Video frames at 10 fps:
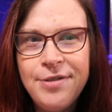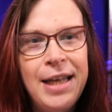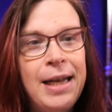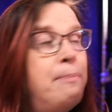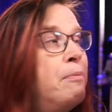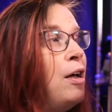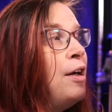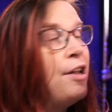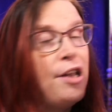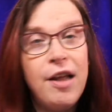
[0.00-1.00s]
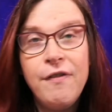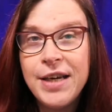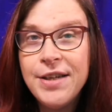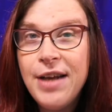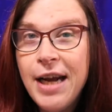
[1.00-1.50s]
and I'm loving
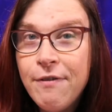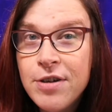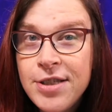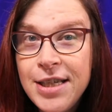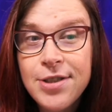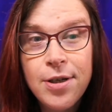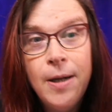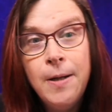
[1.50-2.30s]
it ever since.